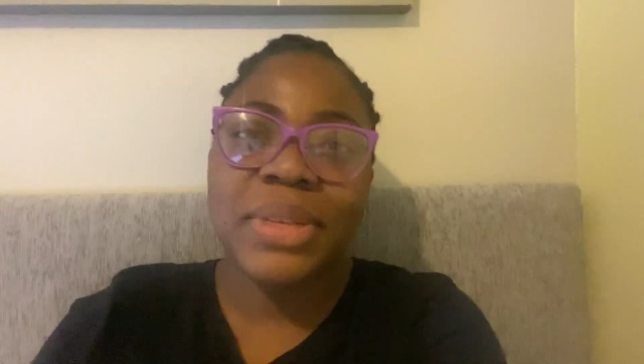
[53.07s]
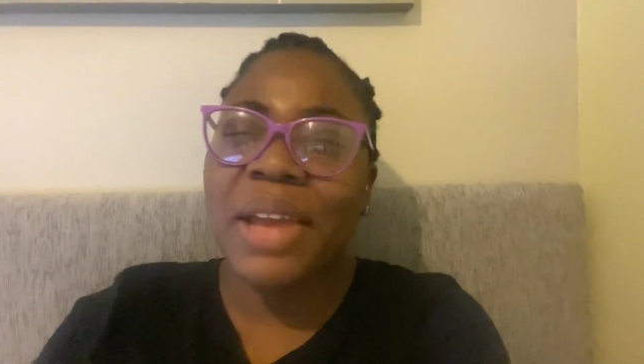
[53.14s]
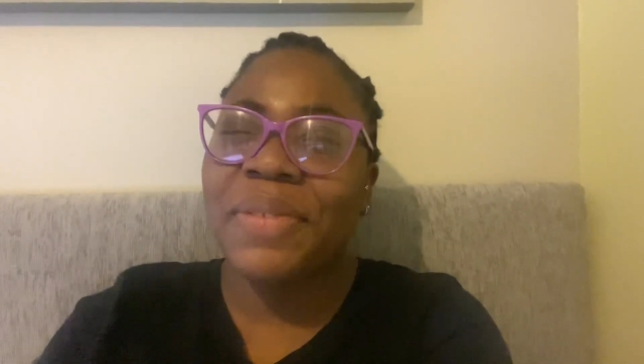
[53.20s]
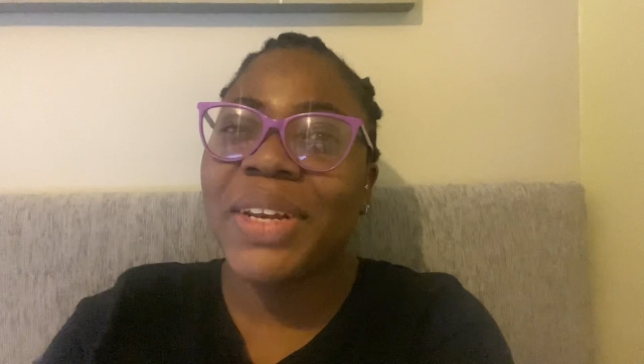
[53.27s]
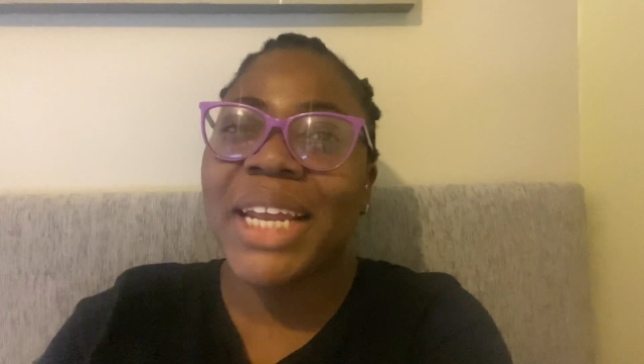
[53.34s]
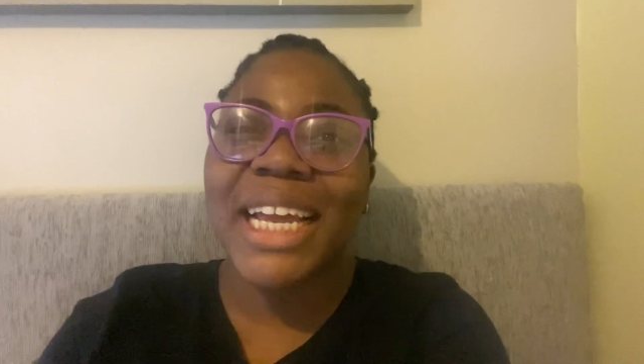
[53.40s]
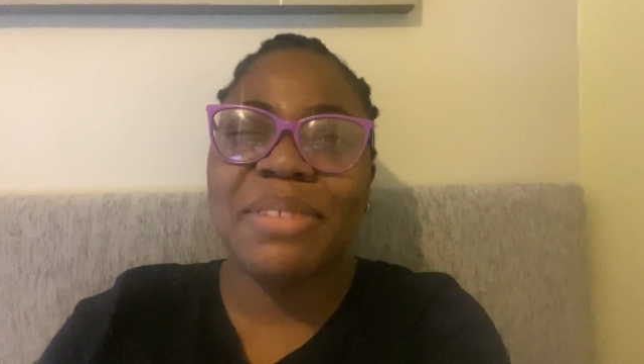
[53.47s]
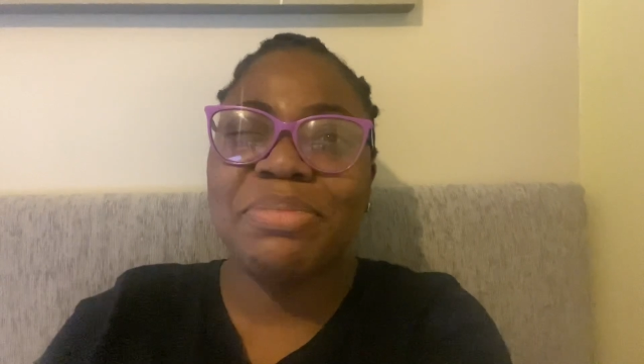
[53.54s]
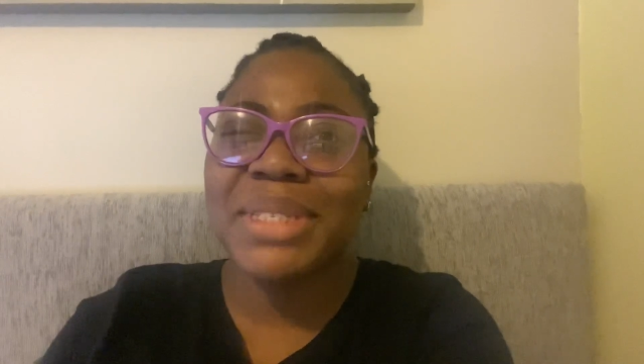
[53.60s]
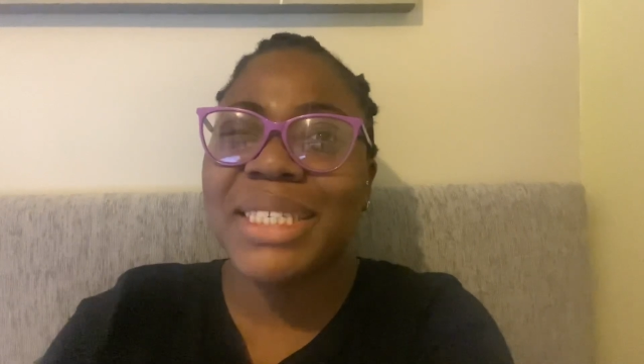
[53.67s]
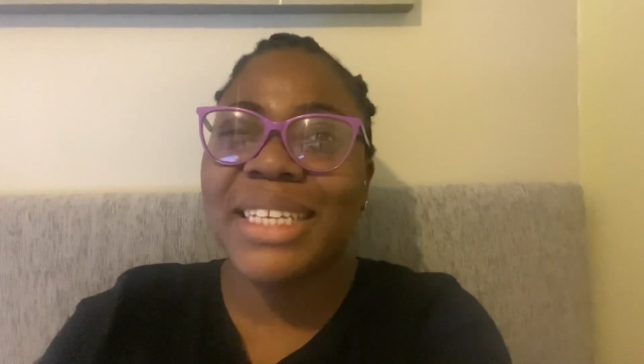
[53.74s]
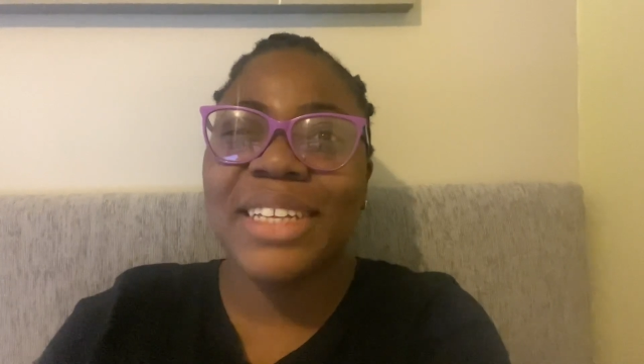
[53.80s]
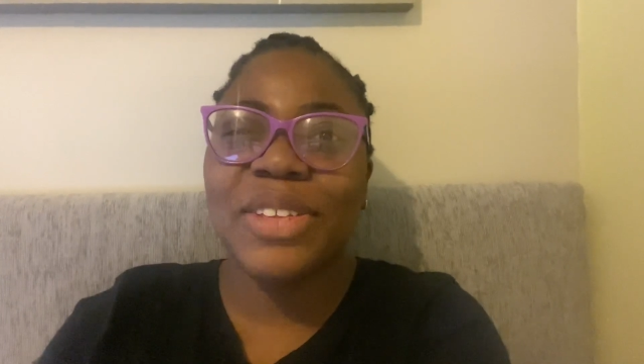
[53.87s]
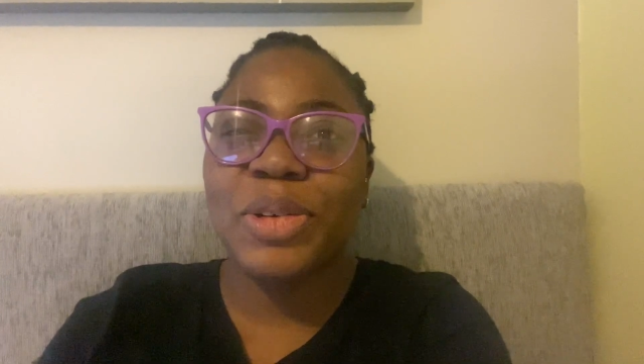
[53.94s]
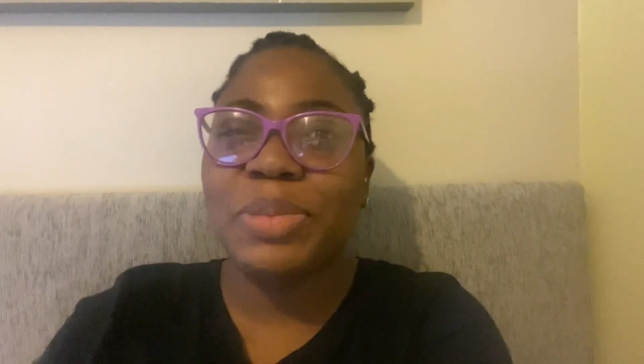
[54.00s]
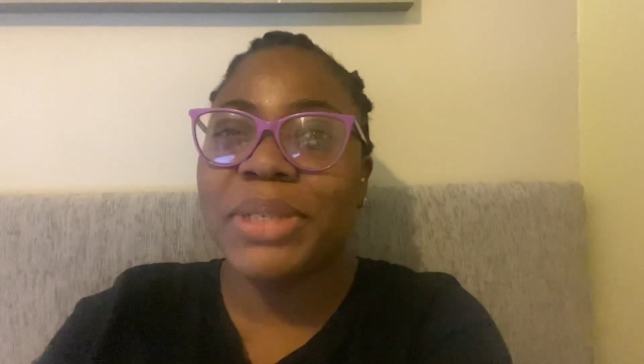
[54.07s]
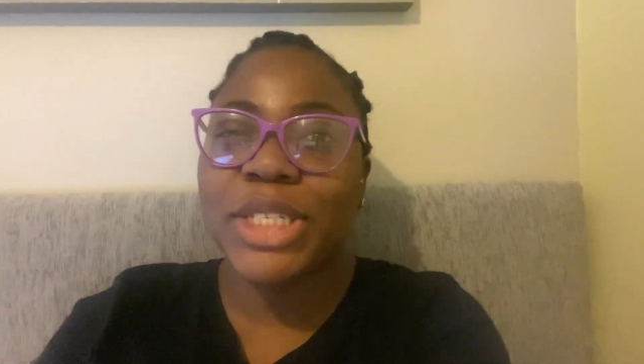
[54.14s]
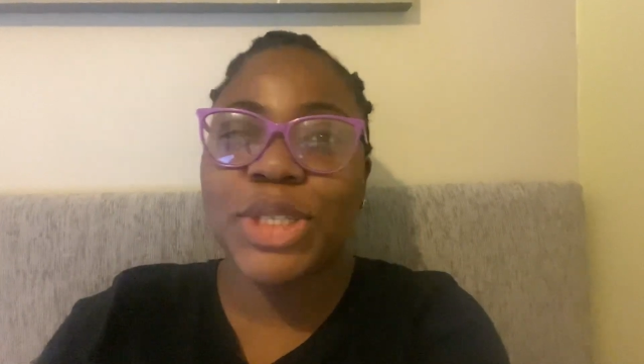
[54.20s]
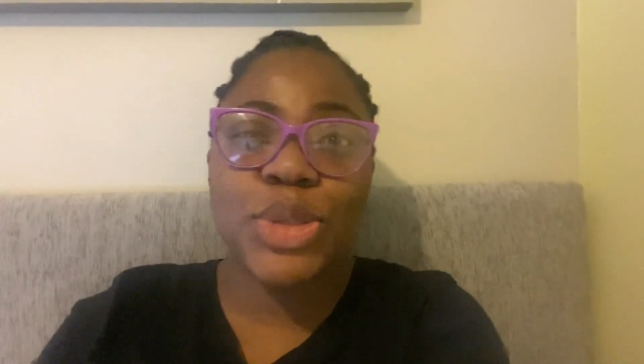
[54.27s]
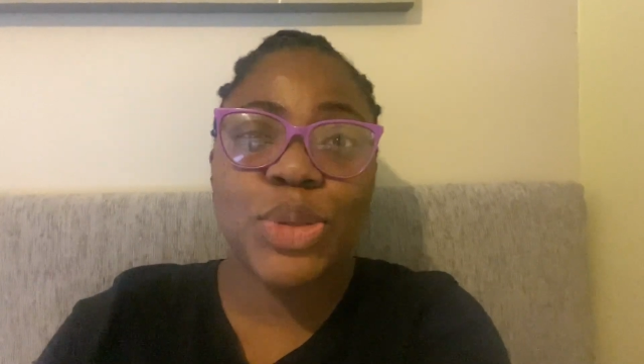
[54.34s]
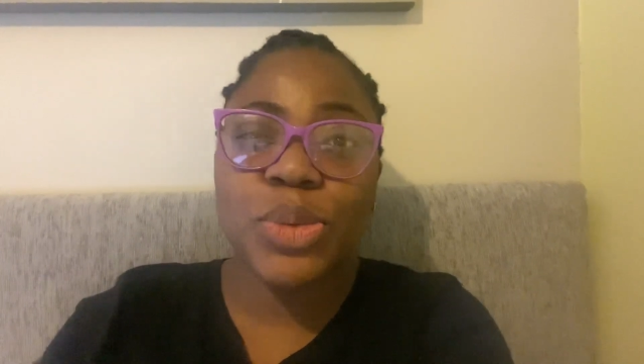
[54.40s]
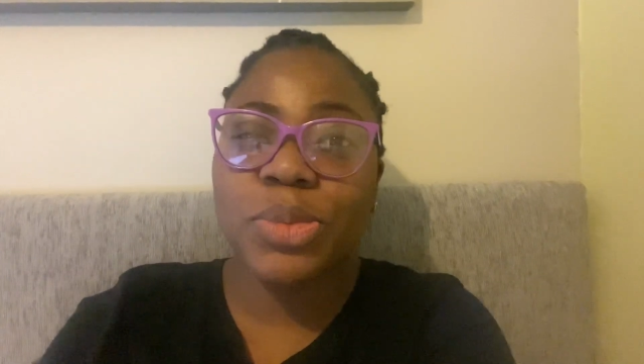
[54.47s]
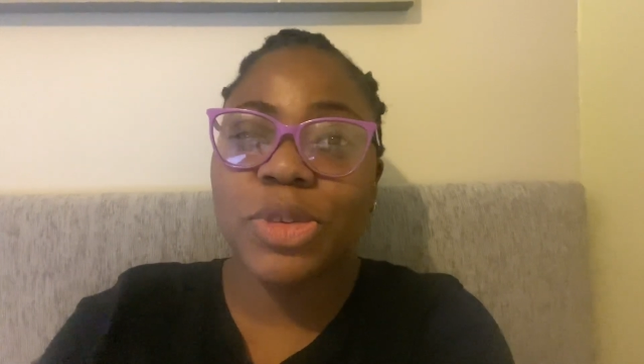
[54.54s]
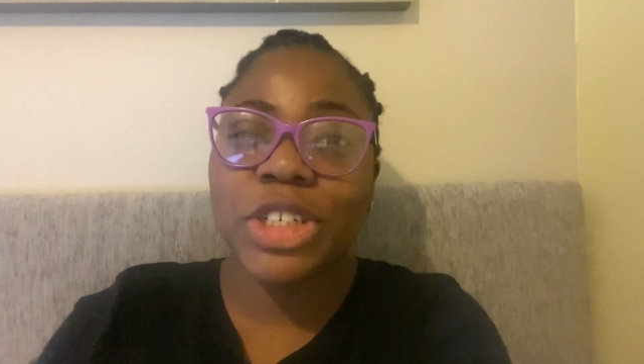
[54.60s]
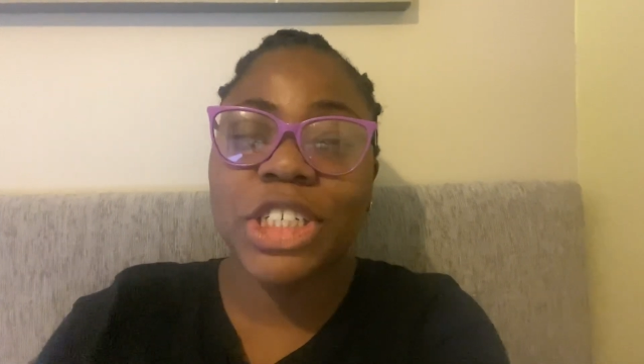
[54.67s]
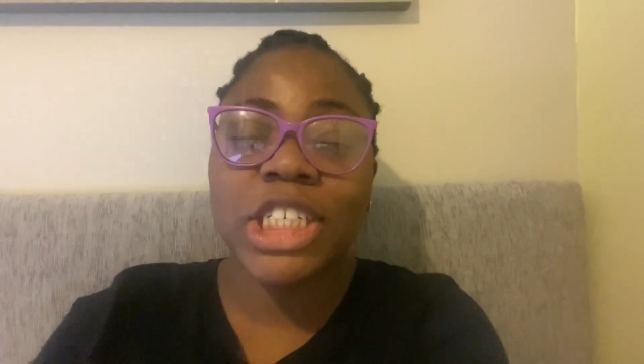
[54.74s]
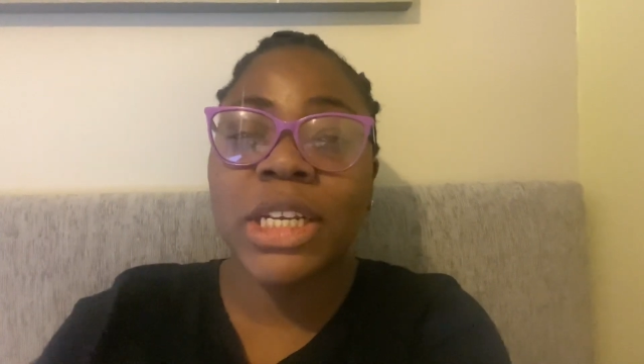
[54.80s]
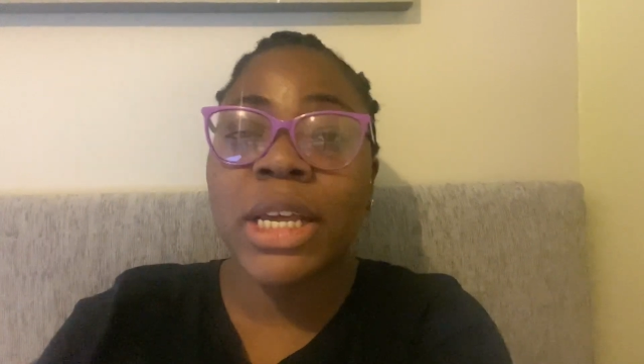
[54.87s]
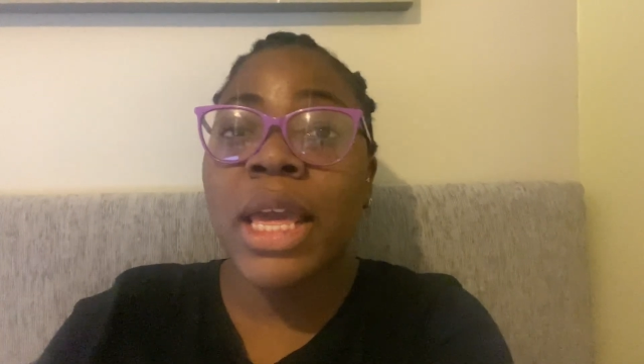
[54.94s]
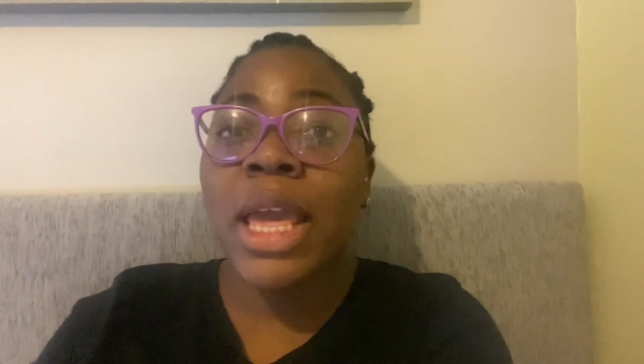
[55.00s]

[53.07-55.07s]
I feel like I'm saying update too much.